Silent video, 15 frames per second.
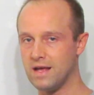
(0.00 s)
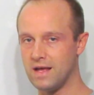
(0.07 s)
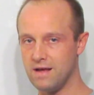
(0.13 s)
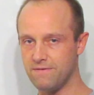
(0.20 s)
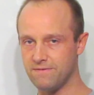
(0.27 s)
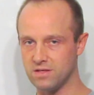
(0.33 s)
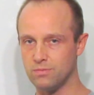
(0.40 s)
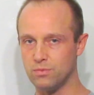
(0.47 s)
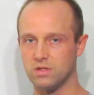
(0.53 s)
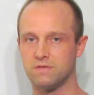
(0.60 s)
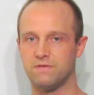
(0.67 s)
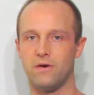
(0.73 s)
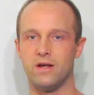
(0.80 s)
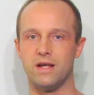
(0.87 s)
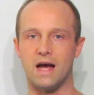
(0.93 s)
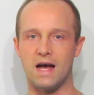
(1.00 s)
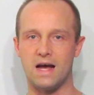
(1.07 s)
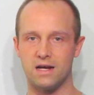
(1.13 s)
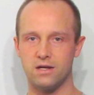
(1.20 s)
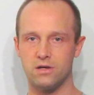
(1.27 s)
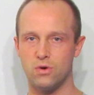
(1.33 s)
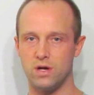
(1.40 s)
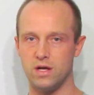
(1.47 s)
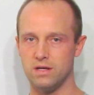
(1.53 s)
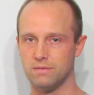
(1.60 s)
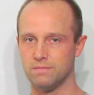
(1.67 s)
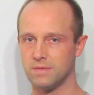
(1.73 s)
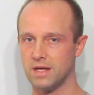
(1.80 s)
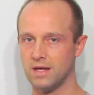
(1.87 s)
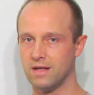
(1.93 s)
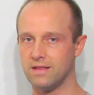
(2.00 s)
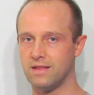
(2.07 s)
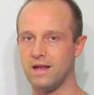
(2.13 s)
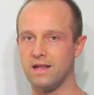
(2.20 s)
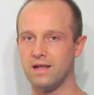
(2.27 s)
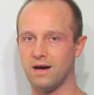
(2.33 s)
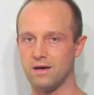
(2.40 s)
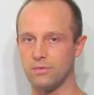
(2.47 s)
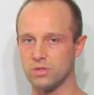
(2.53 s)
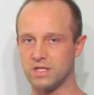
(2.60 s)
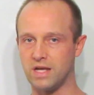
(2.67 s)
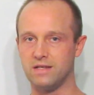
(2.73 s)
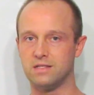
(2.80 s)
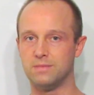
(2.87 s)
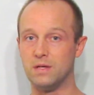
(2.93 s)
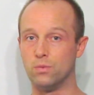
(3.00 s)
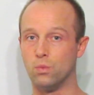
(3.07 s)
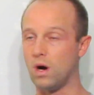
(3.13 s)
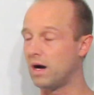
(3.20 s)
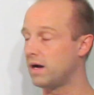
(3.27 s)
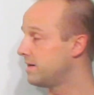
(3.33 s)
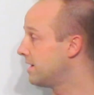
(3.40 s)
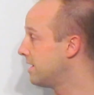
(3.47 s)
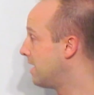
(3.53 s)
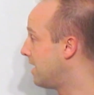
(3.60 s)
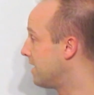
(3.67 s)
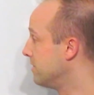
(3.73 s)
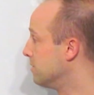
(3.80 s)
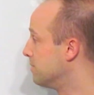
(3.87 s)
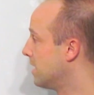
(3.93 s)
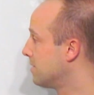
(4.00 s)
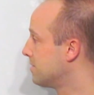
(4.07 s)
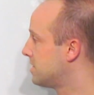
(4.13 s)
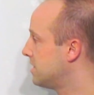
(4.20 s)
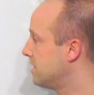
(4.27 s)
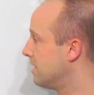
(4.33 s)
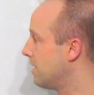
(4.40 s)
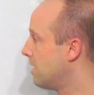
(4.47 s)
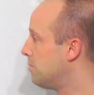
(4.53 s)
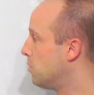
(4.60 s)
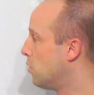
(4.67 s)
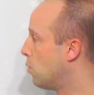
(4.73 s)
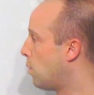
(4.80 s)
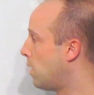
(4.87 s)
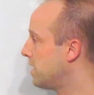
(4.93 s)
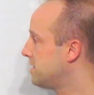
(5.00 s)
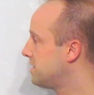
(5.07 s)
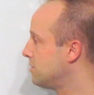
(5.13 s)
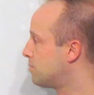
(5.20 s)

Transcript: If someone's very angry, then the eye will tend to be wider and you'll be able to see a lot more whites.